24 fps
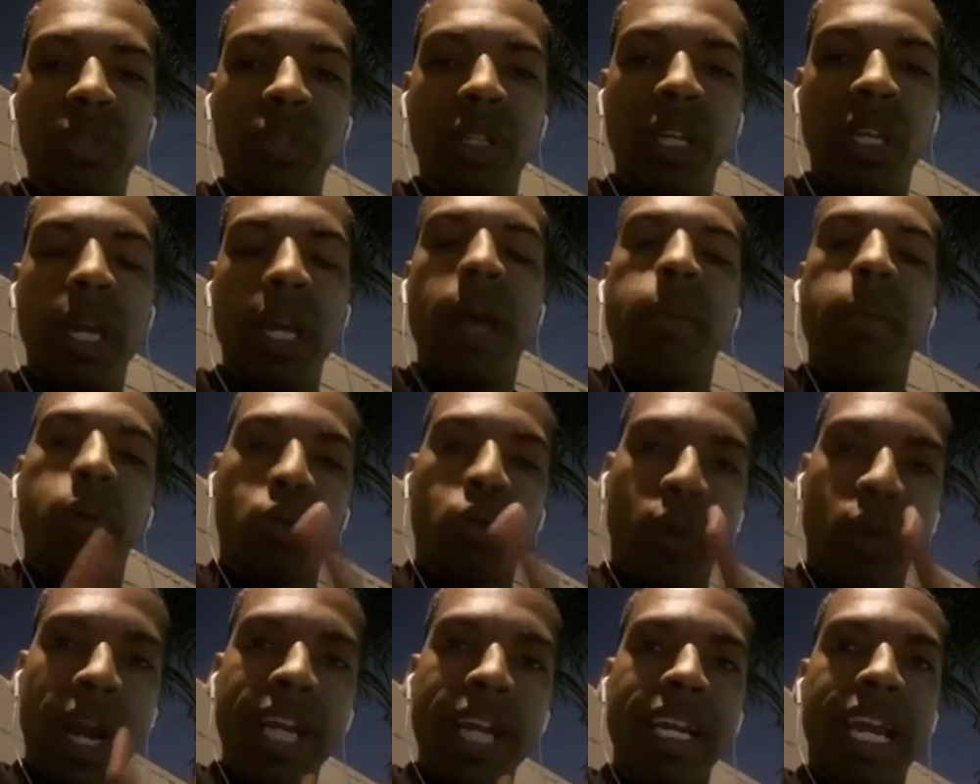But
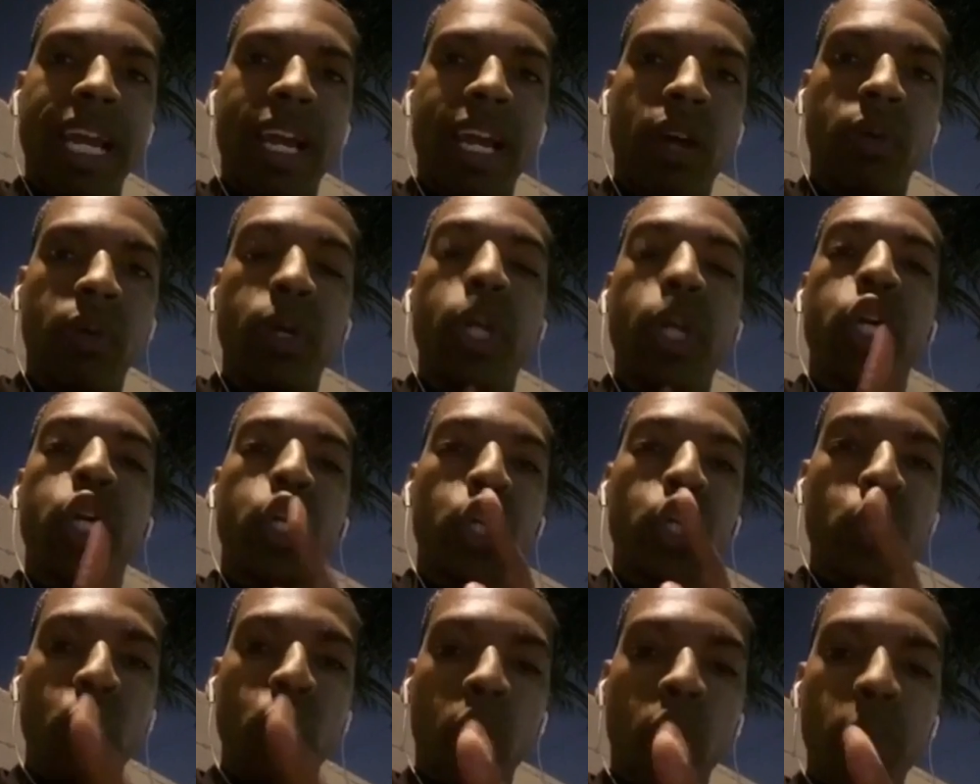right now,
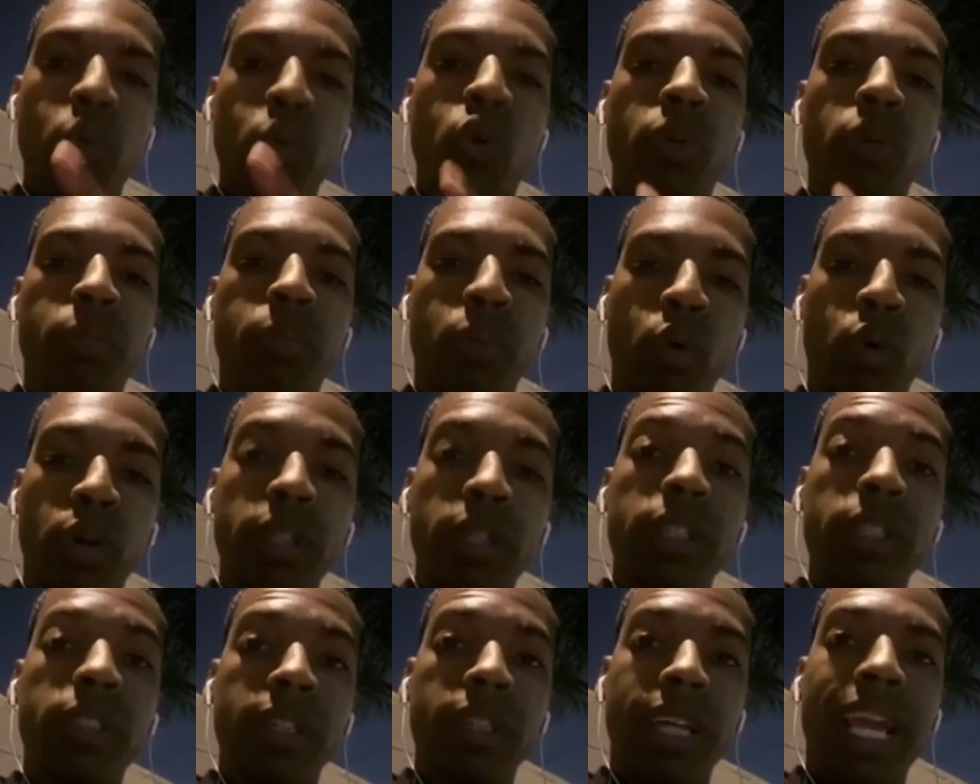you are more important,
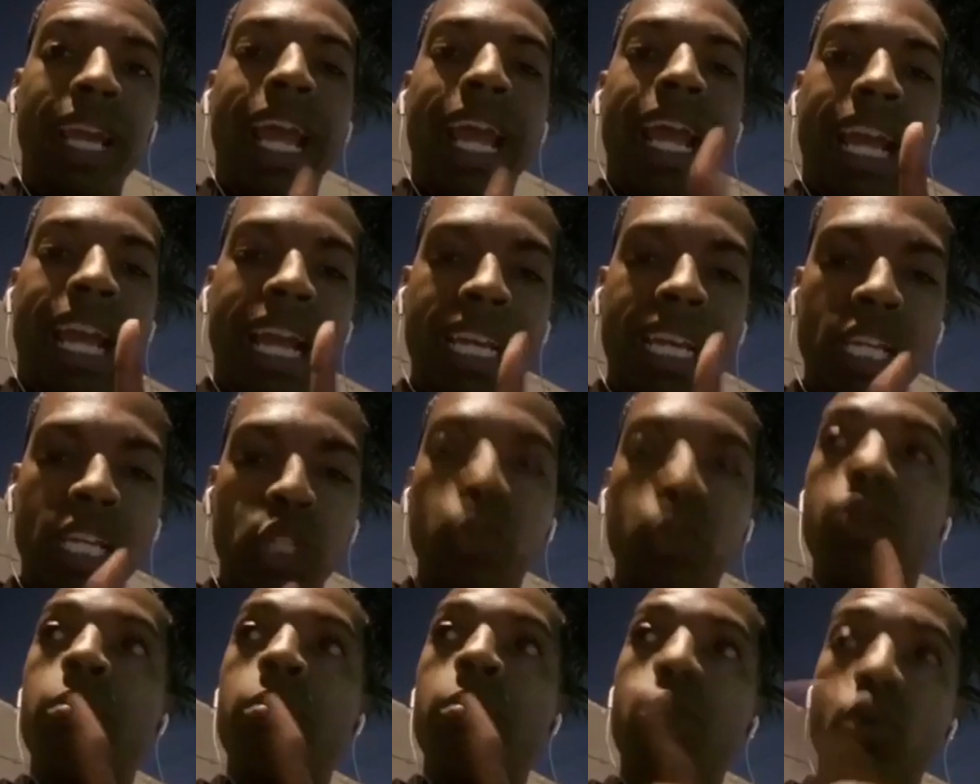and I need you to
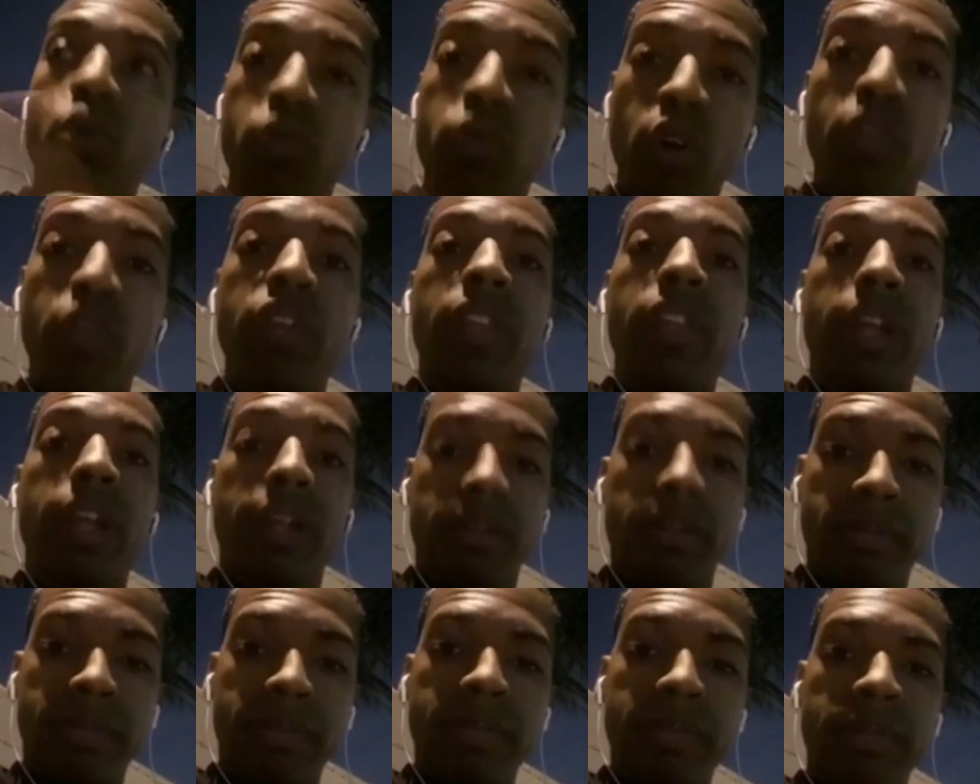move over there.
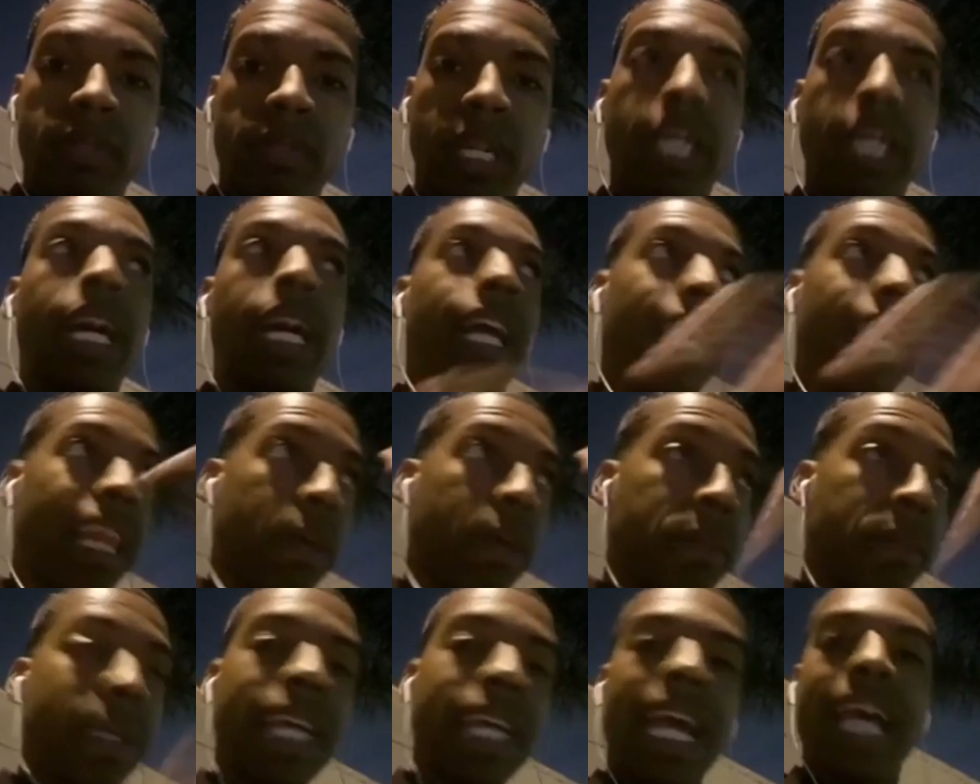Let
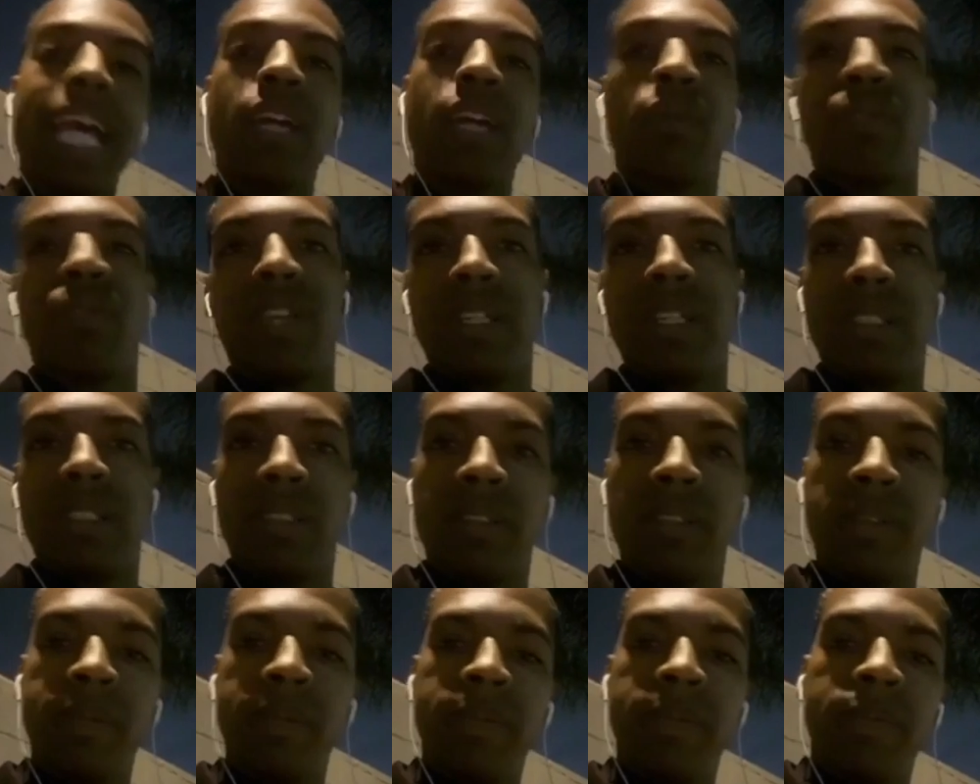me handle this.
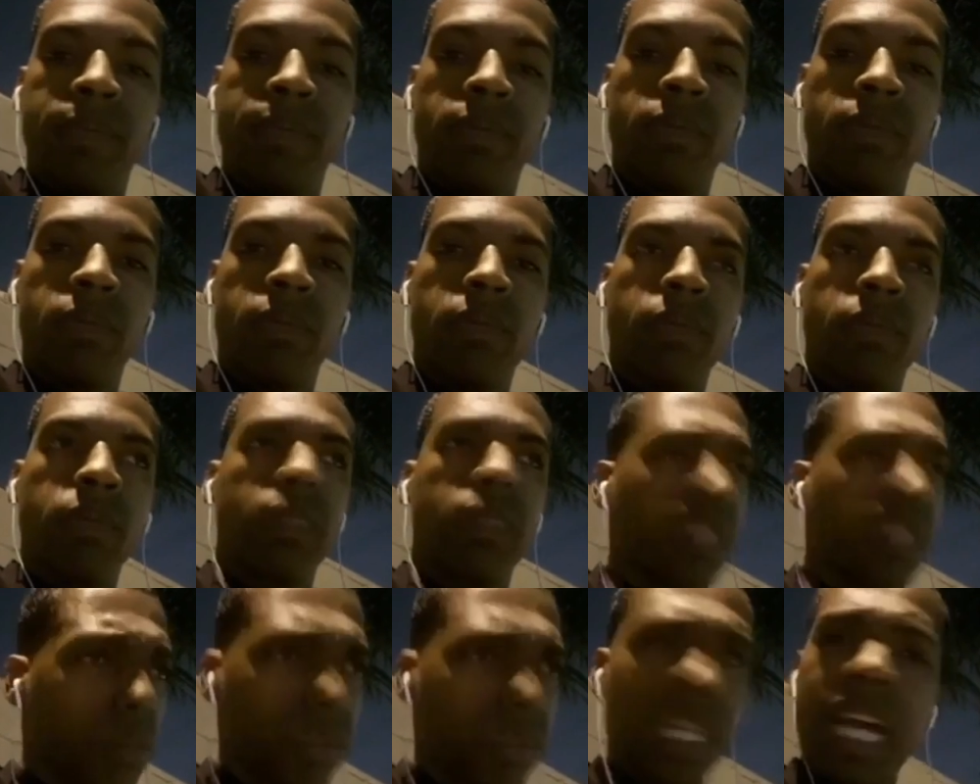
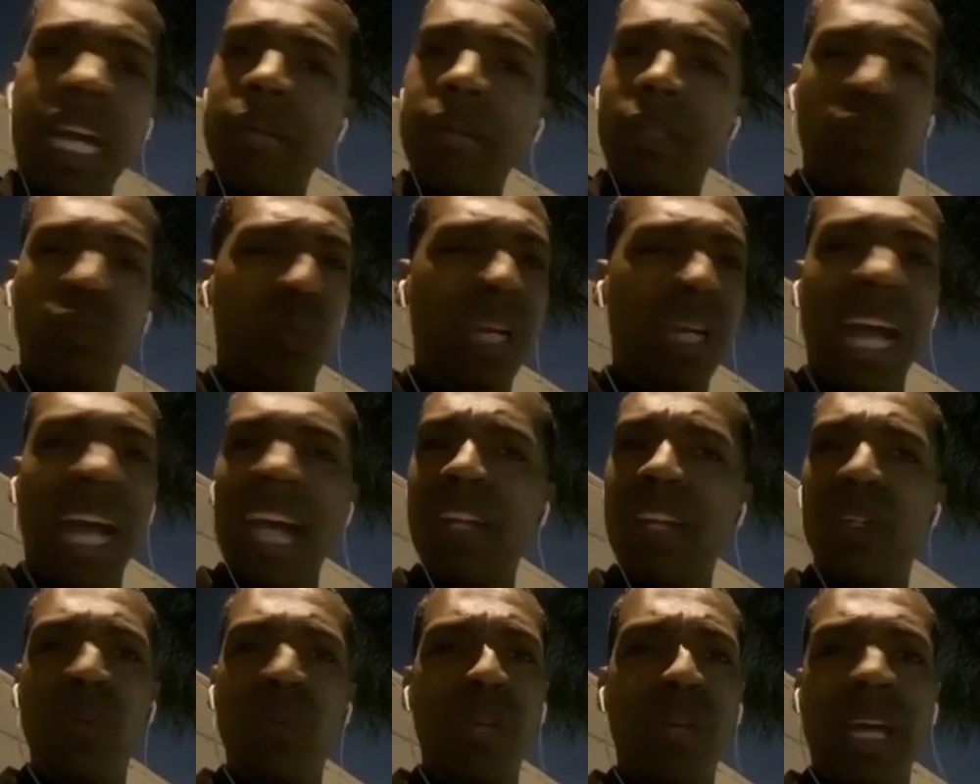Sometimes we got to
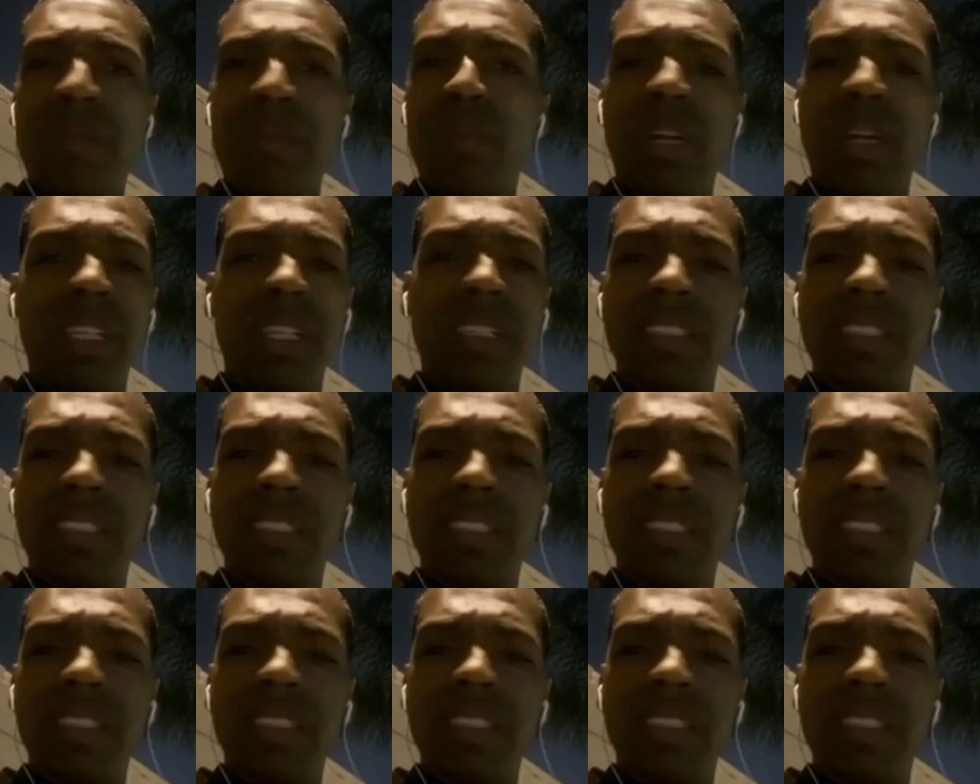do that, brothers.